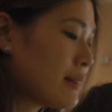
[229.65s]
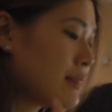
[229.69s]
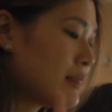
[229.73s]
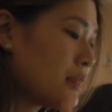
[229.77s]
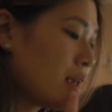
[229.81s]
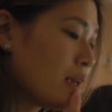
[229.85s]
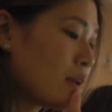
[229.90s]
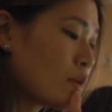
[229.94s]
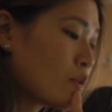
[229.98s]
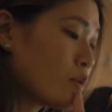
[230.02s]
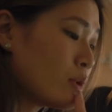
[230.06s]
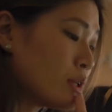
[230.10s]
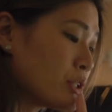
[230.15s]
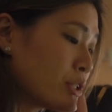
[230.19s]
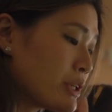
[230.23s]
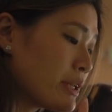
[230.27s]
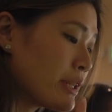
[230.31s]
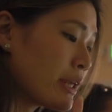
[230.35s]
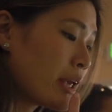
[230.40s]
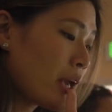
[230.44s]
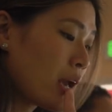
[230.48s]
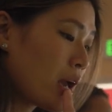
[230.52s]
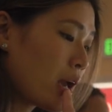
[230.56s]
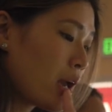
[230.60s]
that they have
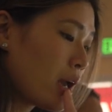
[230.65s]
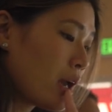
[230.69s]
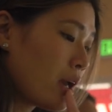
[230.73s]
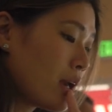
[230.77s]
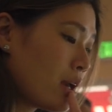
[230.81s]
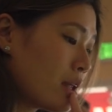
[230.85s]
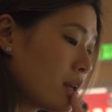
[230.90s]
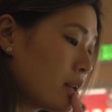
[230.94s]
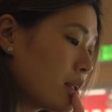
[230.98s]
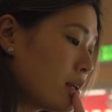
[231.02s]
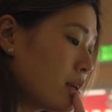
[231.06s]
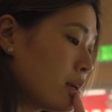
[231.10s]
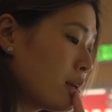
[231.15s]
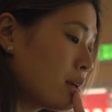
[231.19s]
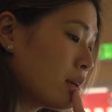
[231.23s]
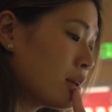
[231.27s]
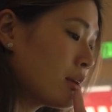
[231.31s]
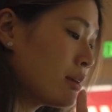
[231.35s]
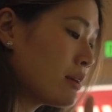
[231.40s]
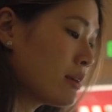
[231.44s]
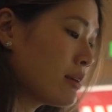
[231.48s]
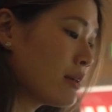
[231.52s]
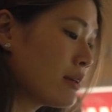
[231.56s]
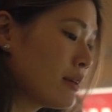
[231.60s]
here that are very
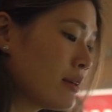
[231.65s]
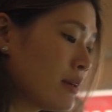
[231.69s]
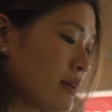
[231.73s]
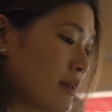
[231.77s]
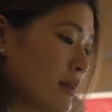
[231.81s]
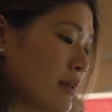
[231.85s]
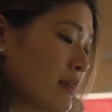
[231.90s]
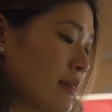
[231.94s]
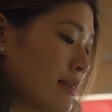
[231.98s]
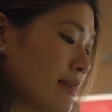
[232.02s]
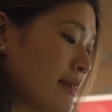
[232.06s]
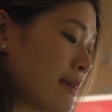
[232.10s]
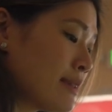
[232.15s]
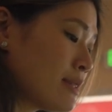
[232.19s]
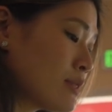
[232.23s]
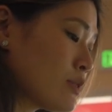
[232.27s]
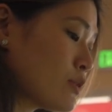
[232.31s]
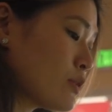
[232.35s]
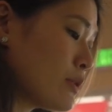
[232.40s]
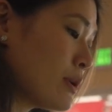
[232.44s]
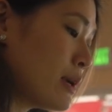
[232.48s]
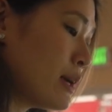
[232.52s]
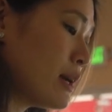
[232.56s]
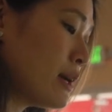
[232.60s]
unique. Don't
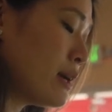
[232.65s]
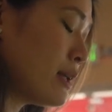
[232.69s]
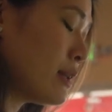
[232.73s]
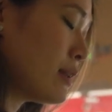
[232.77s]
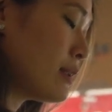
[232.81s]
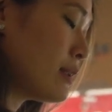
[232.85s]
be overwhelmed,